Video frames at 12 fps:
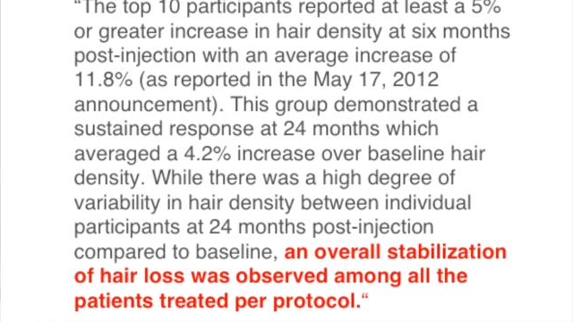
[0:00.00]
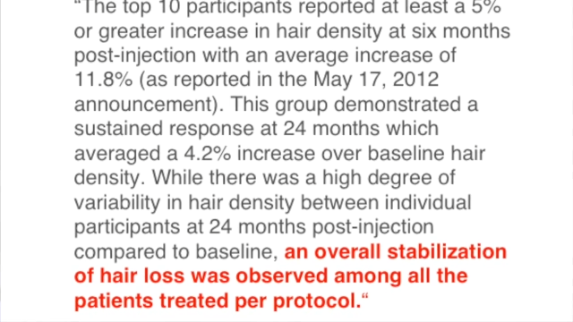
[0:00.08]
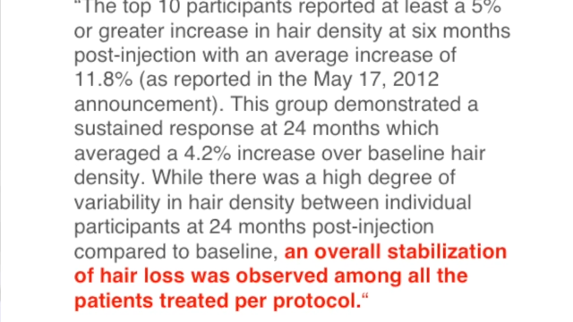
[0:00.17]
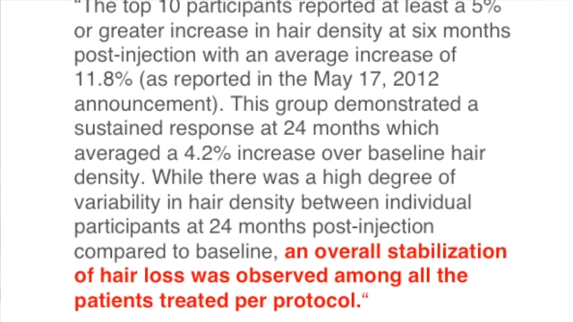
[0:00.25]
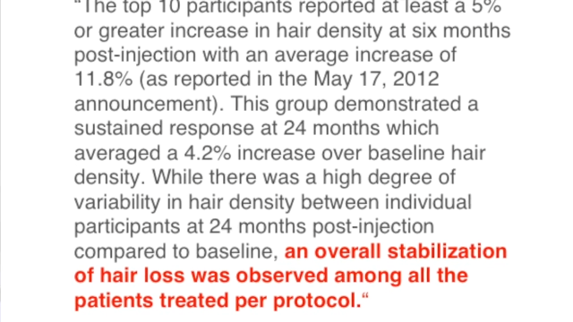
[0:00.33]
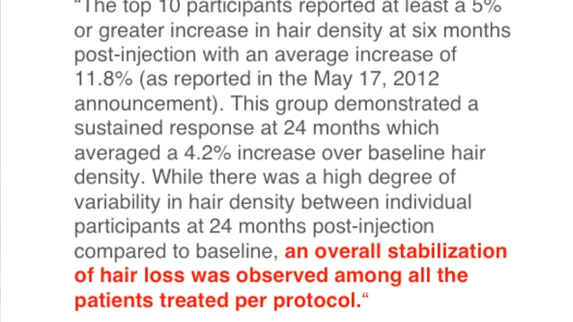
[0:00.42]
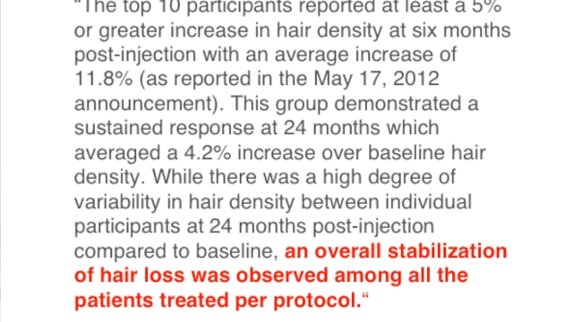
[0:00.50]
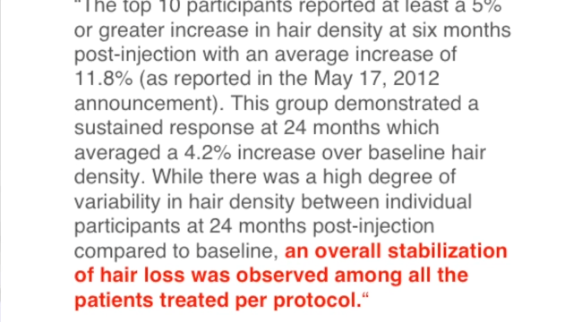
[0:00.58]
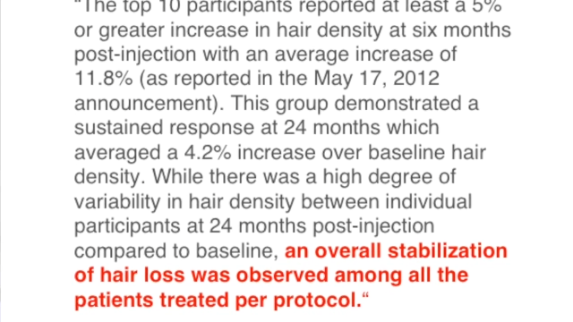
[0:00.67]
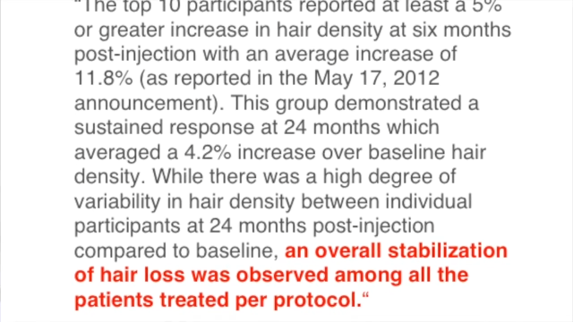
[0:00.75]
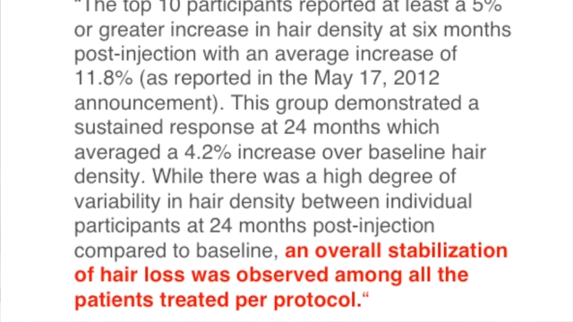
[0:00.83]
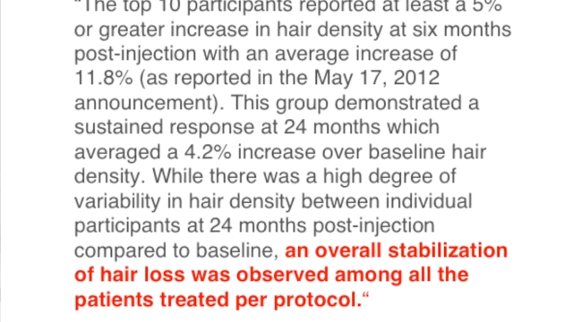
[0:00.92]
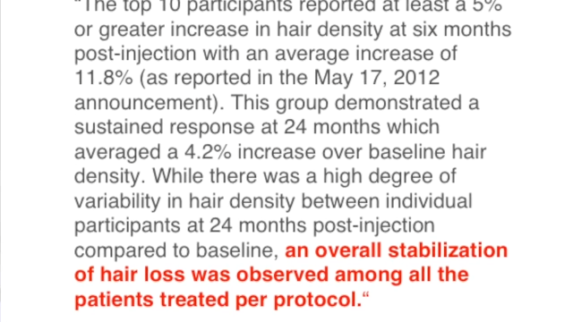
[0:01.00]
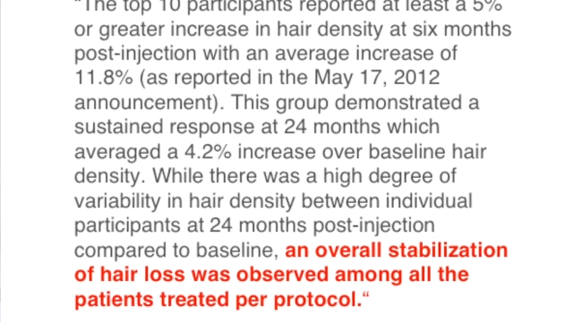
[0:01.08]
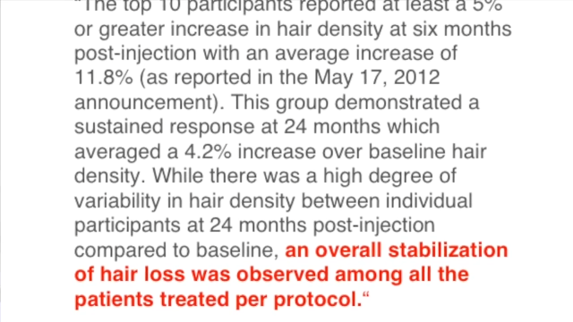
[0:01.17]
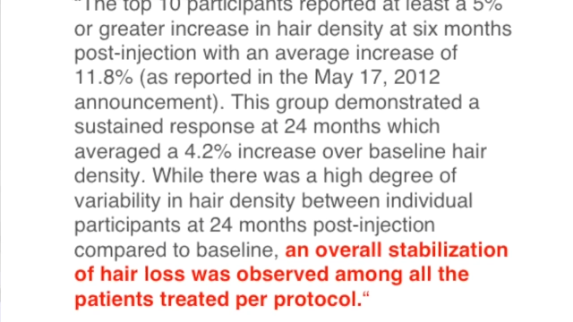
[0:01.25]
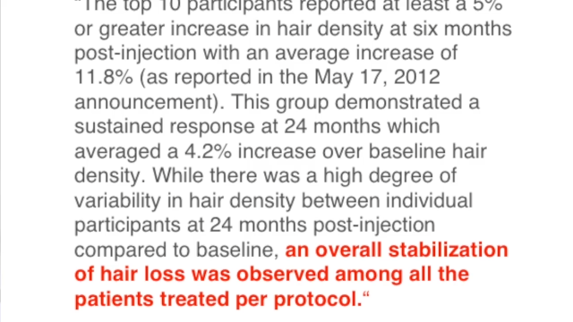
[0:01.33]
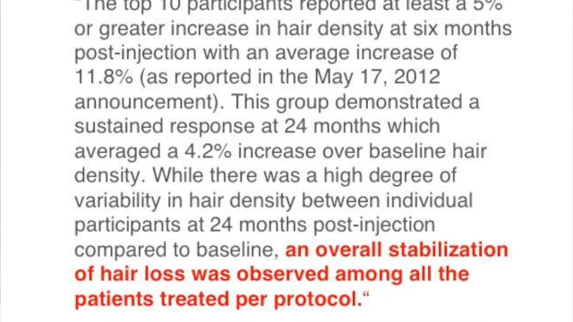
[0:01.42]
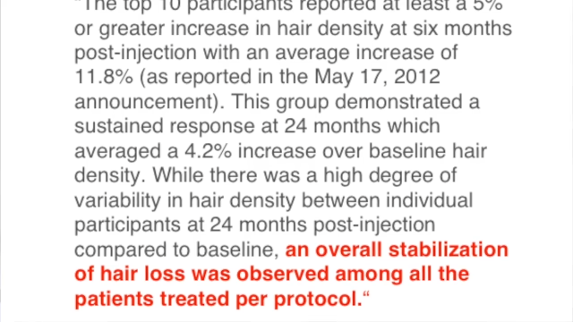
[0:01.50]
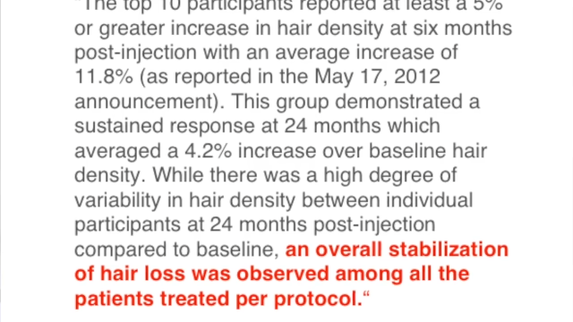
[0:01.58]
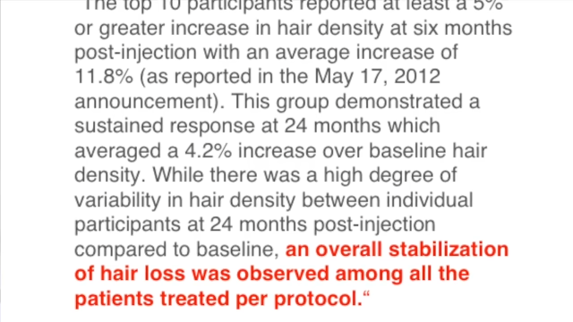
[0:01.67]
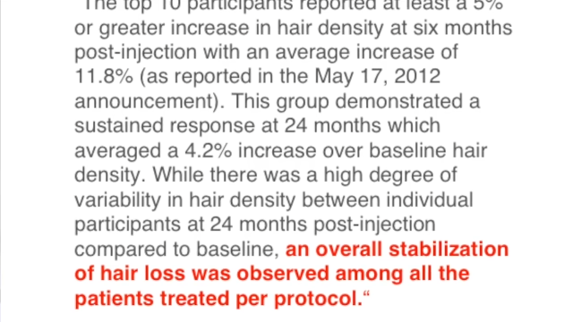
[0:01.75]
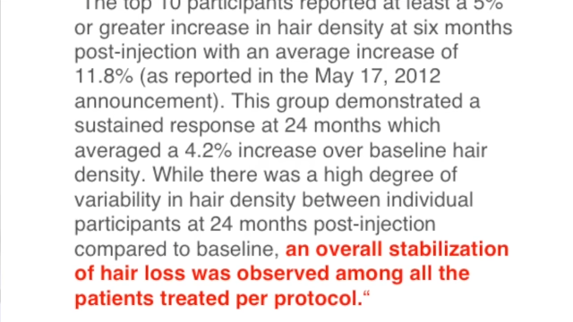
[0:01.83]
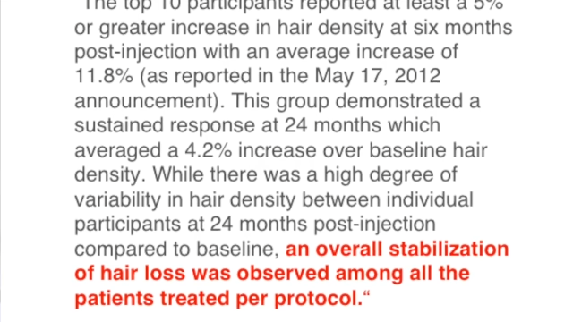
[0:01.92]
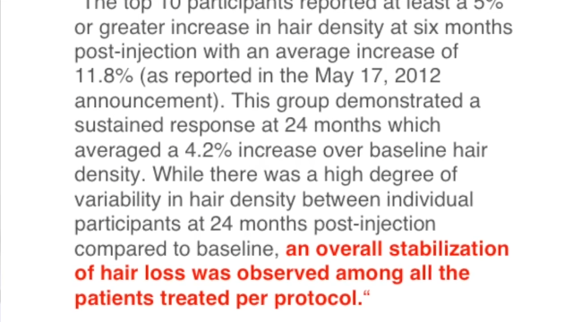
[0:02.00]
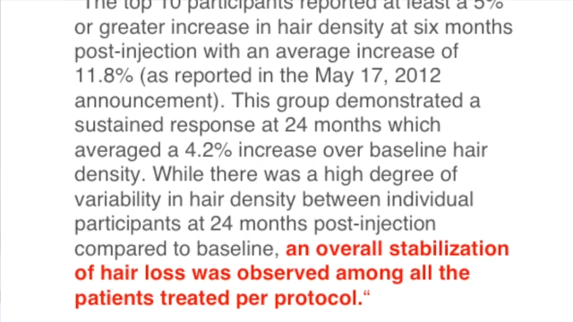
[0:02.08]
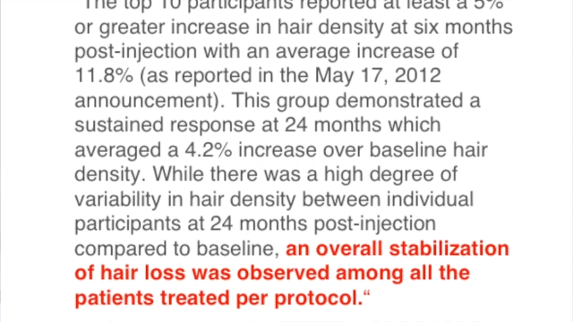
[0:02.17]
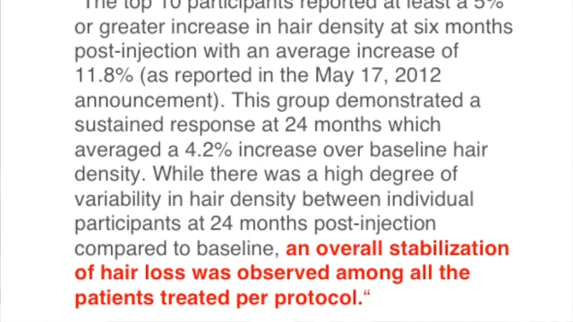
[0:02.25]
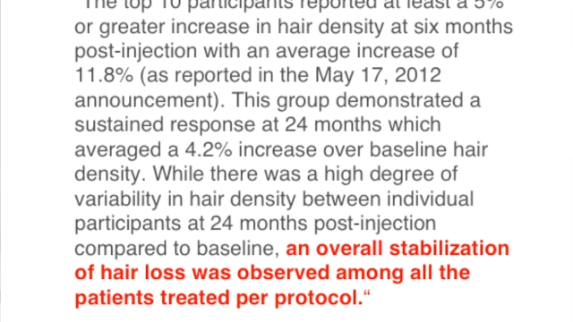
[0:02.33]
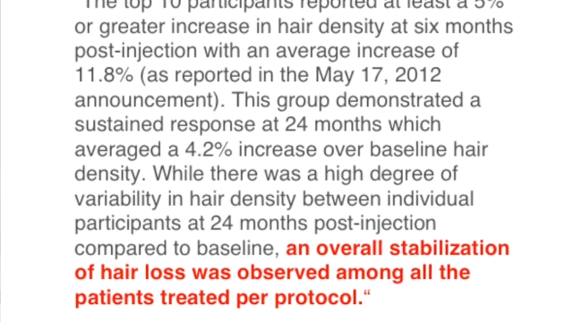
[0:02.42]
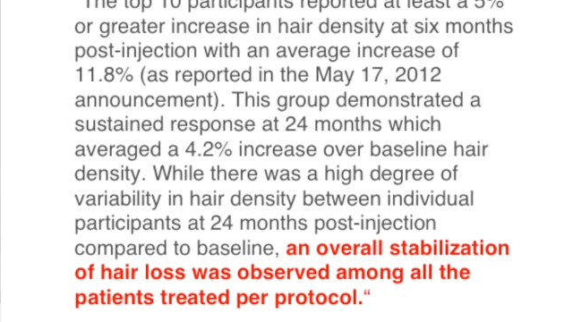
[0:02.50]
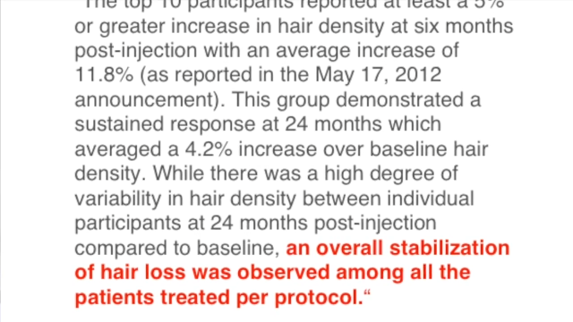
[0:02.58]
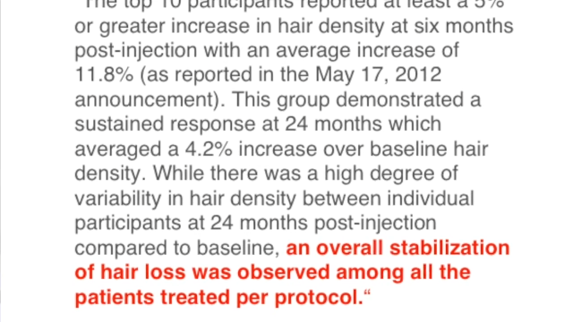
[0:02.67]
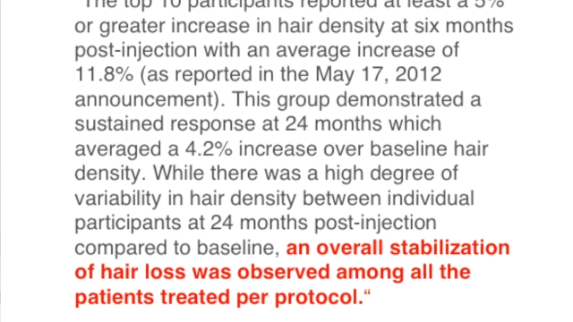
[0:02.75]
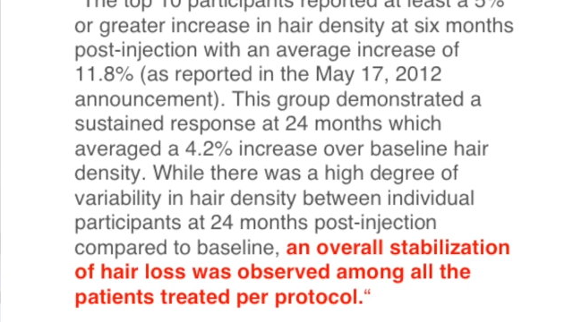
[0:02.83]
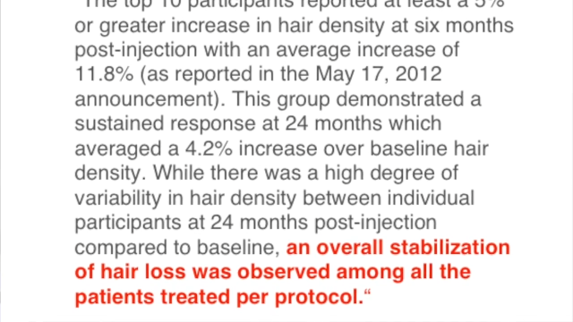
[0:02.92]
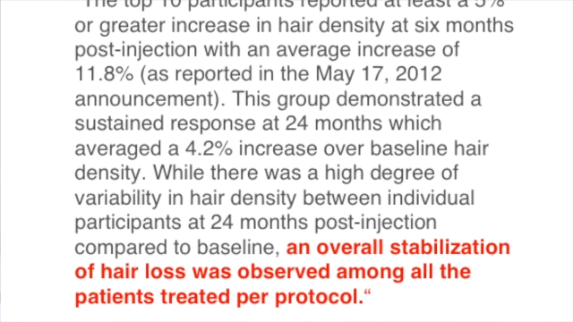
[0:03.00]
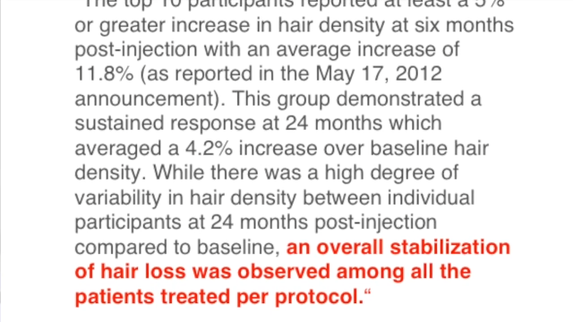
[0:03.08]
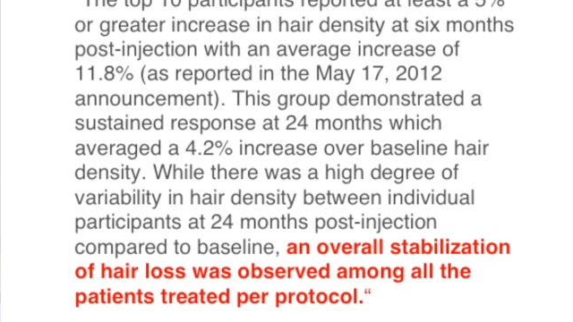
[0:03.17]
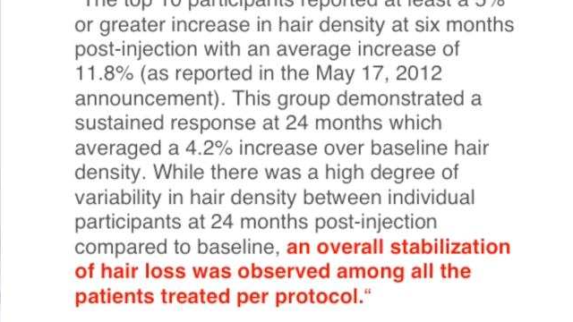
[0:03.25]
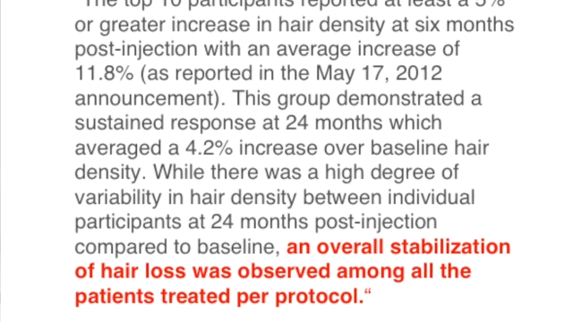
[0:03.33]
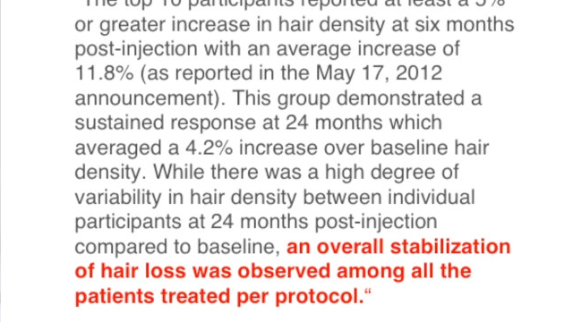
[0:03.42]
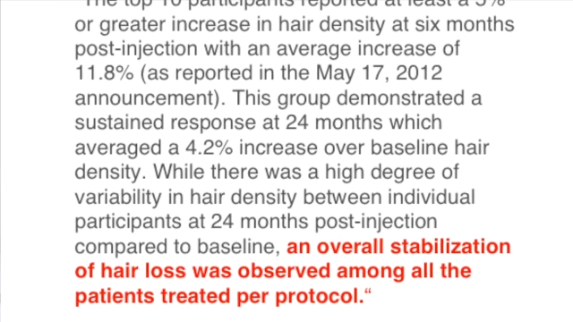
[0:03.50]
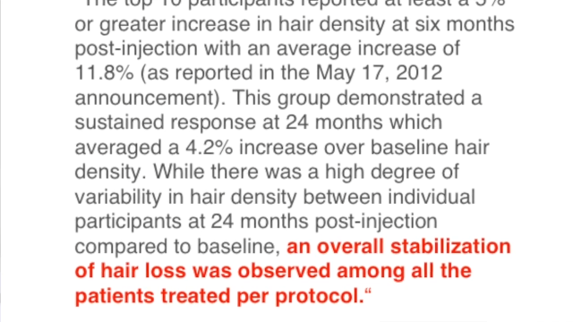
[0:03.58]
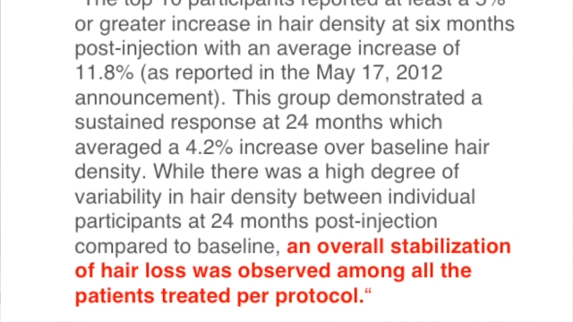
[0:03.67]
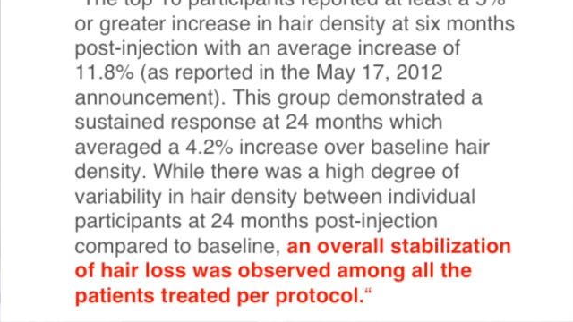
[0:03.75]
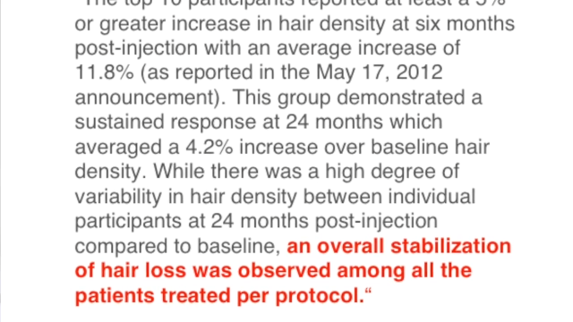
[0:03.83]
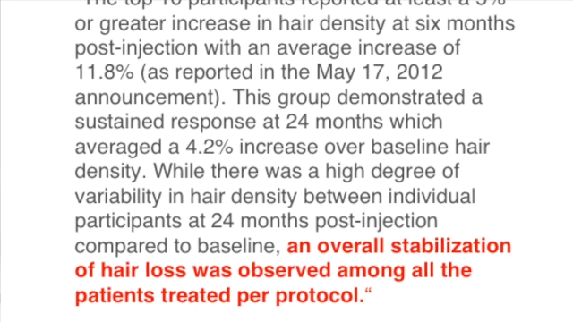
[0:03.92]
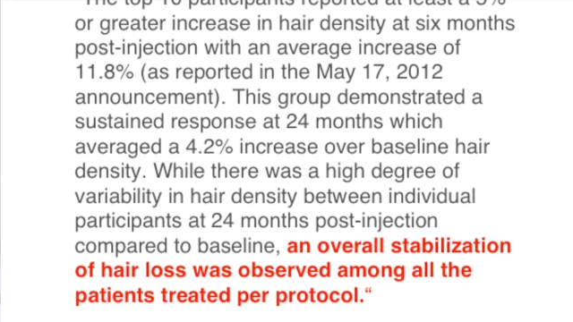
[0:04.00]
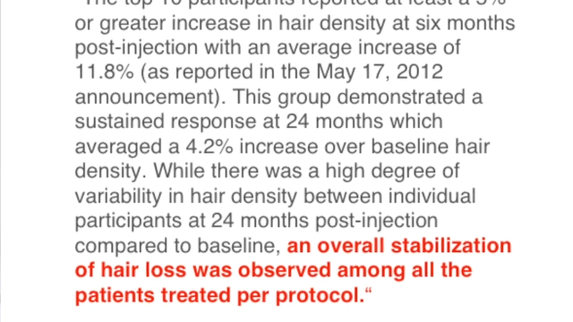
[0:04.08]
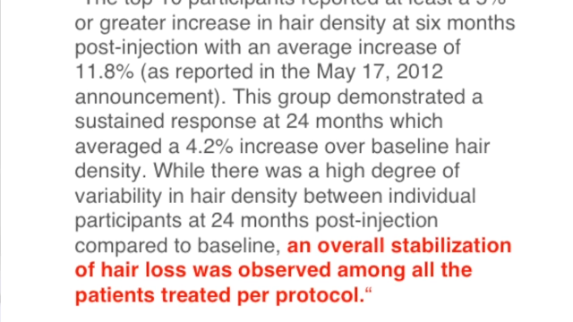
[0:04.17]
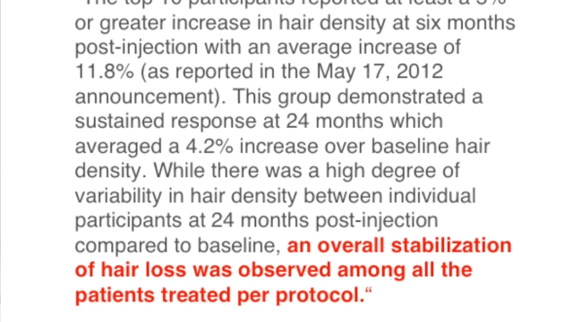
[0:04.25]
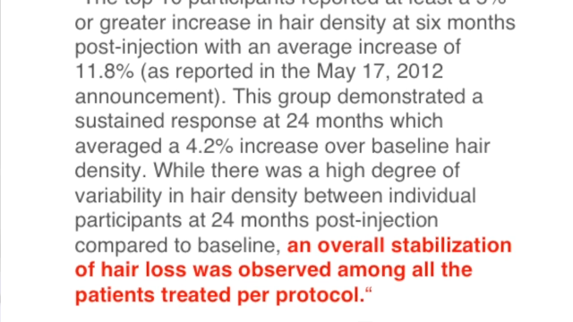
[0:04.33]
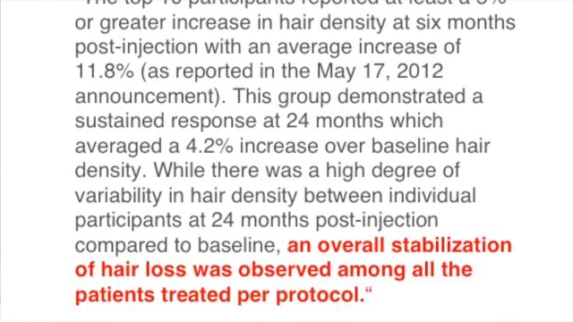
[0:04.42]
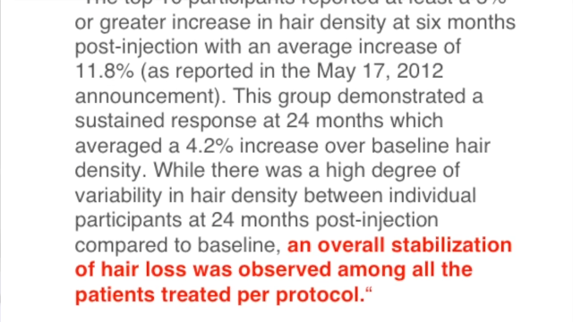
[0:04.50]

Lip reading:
Nobody's mouth can be seen.